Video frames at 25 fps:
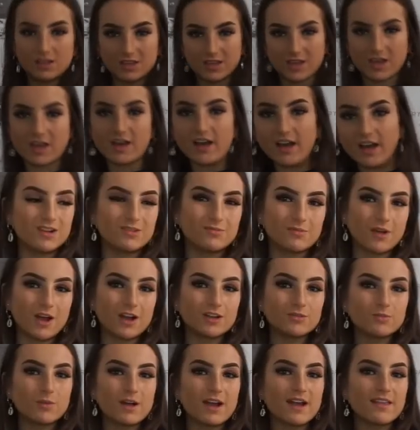Yeah,
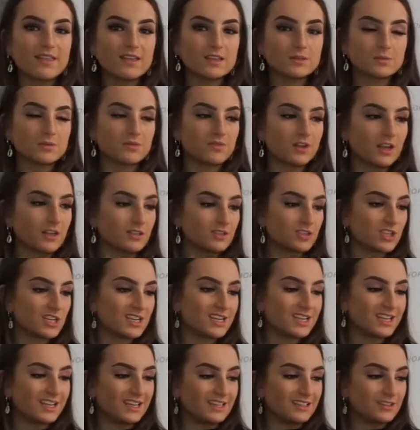I'd wear this with like
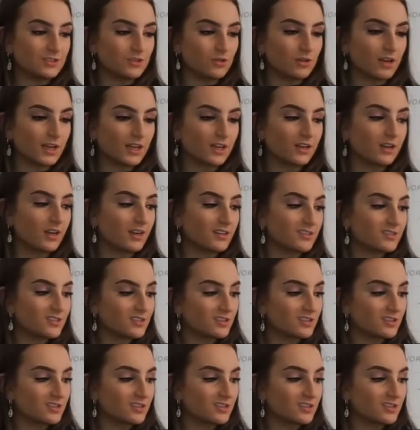jeans or like a nice